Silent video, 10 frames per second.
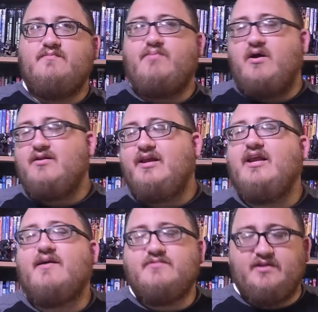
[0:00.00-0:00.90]
part
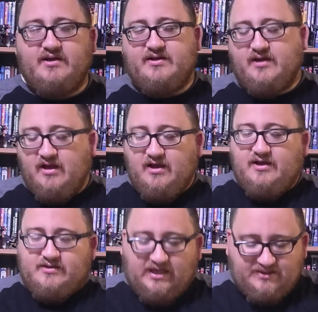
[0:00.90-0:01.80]
leading up to the ending.
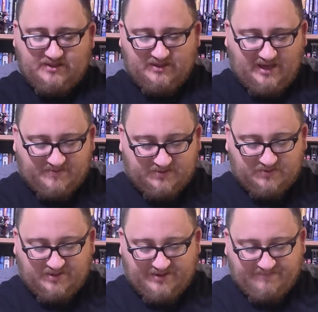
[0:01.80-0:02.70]
Not the
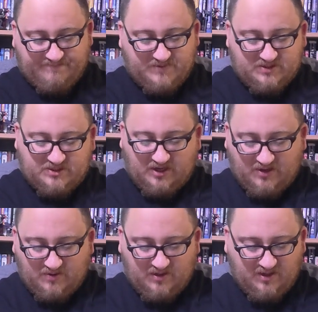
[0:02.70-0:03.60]
absolute ending.
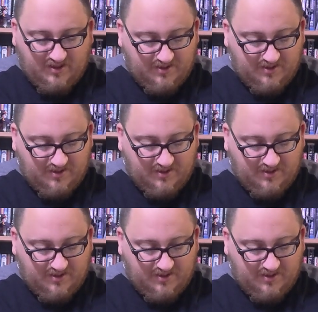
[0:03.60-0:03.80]
So,